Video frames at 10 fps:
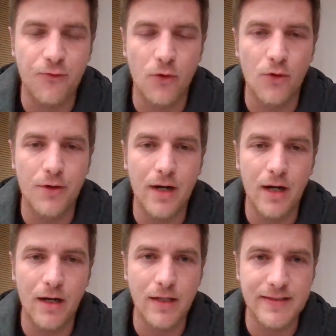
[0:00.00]
for
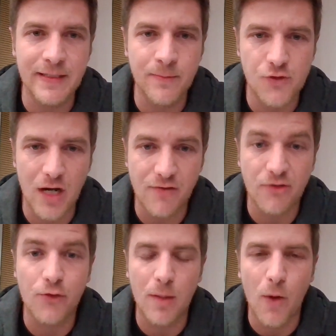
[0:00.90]
a team driver
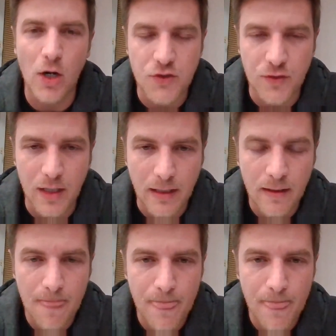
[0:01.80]
for a box truck